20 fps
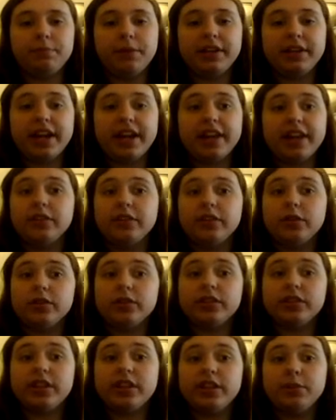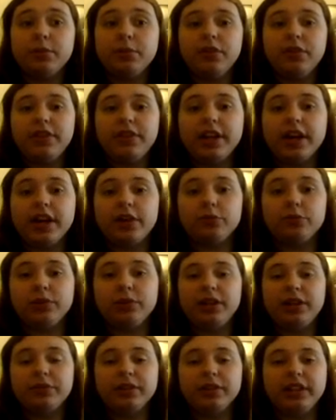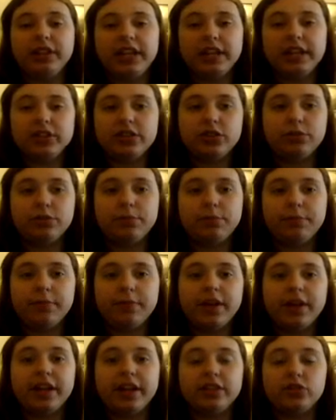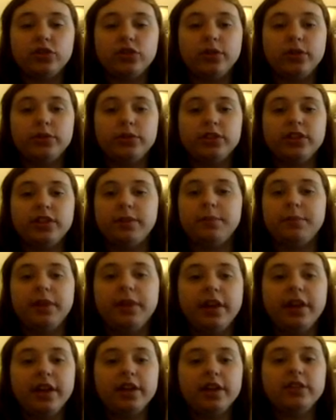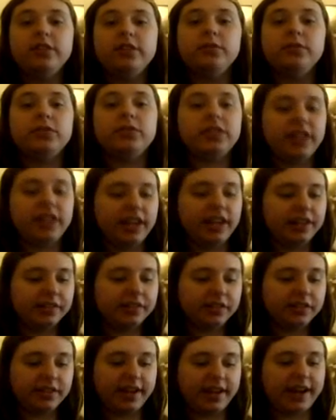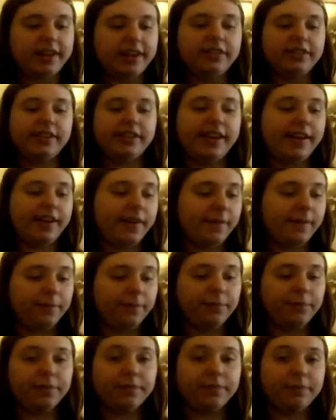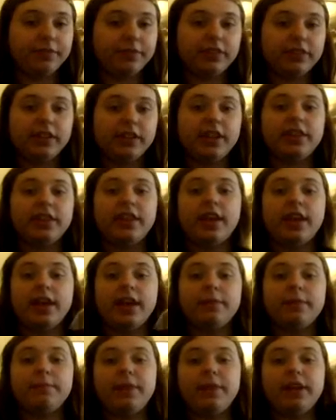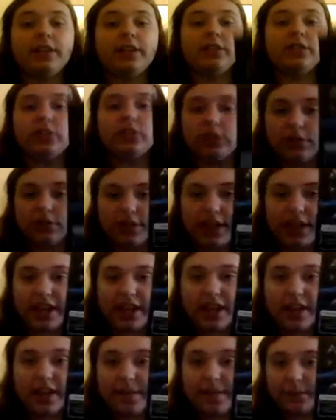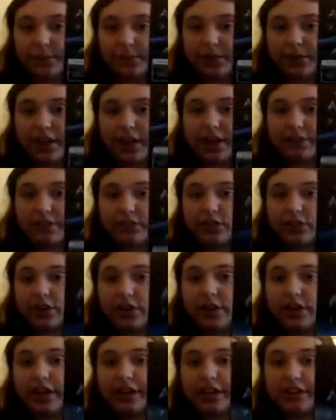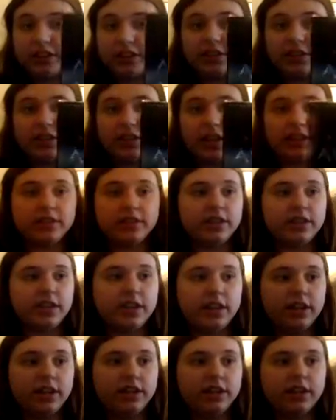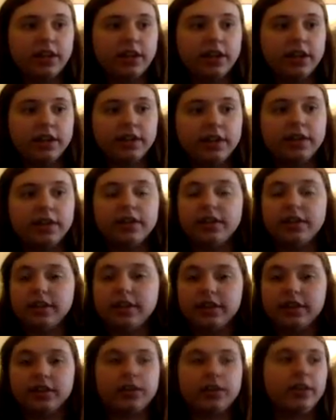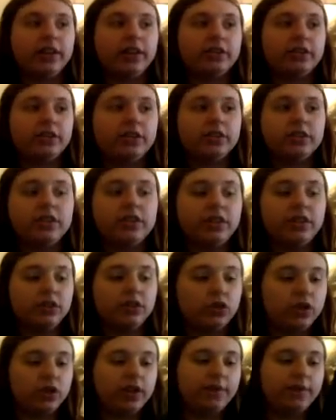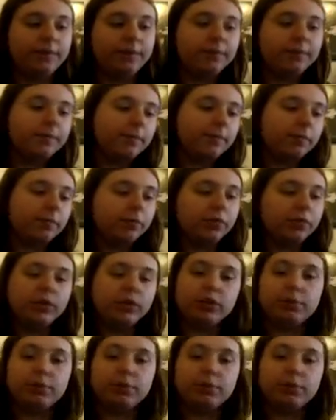yeah, of course, then the movie got re-released and showed some new scenes, and that made it to the Avatar Extended Collector's Edition. It's